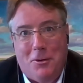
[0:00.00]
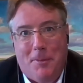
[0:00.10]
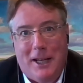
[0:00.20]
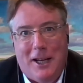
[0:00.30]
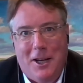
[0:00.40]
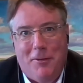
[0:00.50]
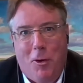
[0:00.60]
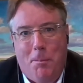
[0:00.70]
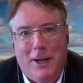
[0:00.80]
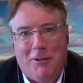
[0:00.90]
Those are my kind of
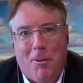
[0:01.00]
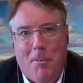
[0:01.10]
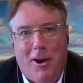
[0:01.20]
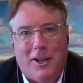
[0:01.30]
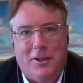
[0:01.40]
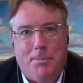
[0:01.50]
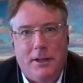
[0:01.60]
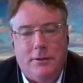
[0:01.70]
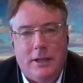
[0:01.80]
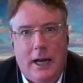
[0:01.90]
opening remarks,
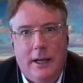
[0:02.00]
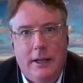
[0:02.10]
but